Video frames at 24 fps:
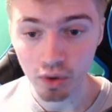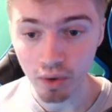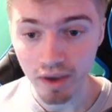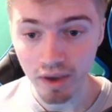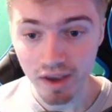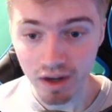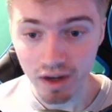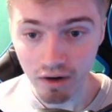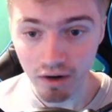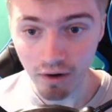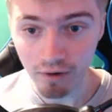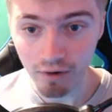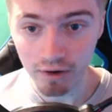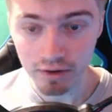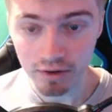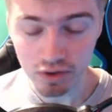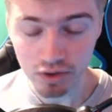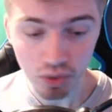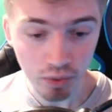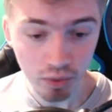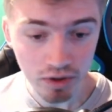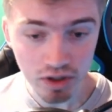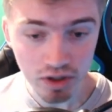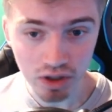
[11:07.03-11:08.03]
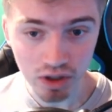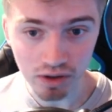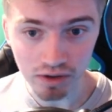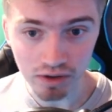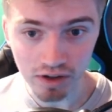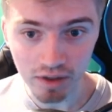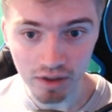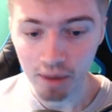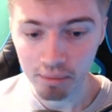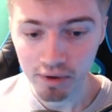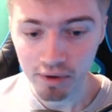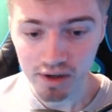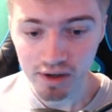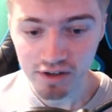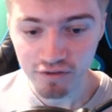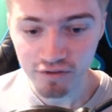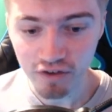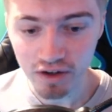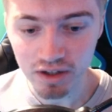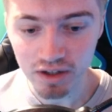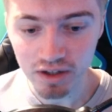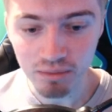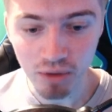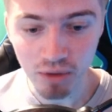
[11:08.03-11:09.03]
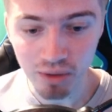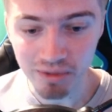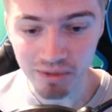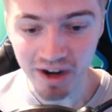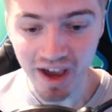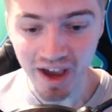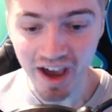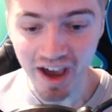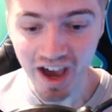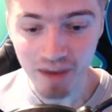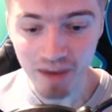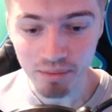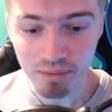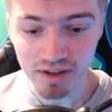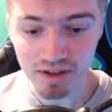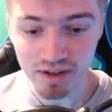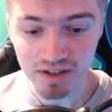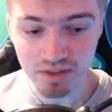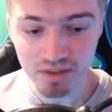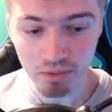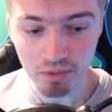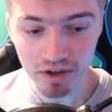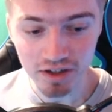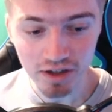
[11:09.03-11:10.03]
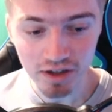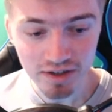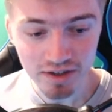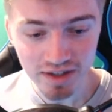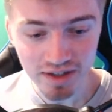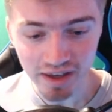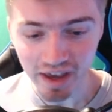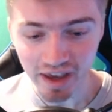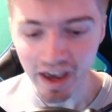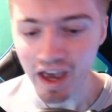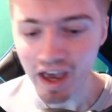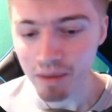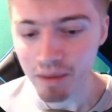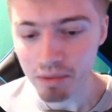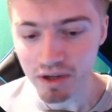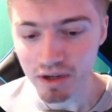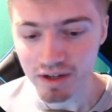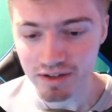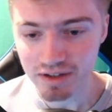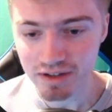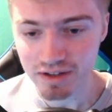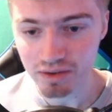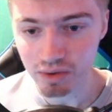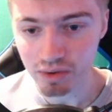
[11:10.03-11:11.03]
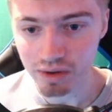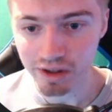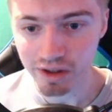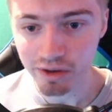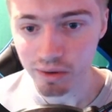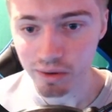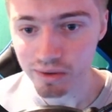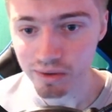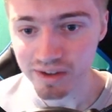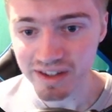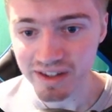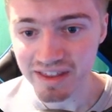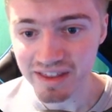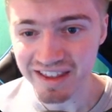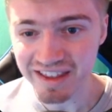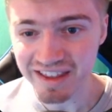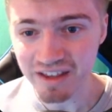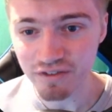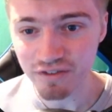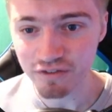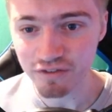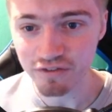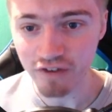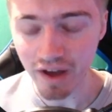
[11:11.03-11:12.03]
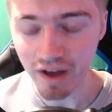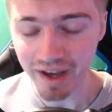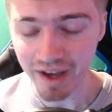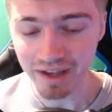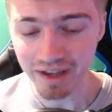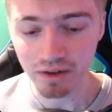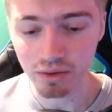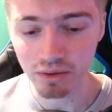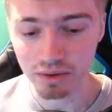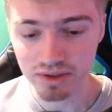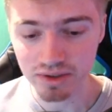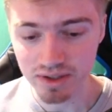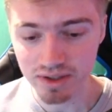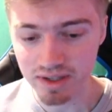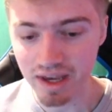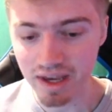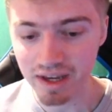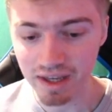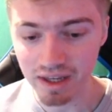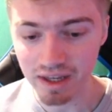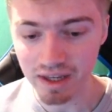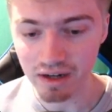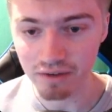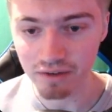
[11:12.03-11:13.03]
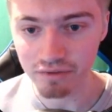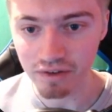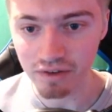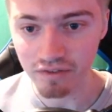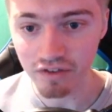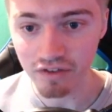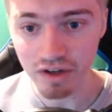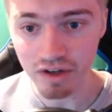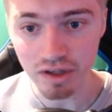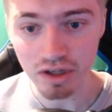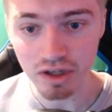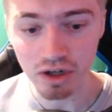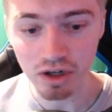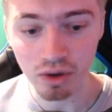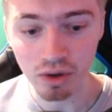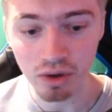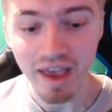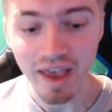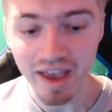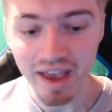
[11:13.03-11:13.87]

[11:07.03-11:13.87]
in our Twitch clip, pretty funny moment happens, but it doesn't happen until literally the final second of the video,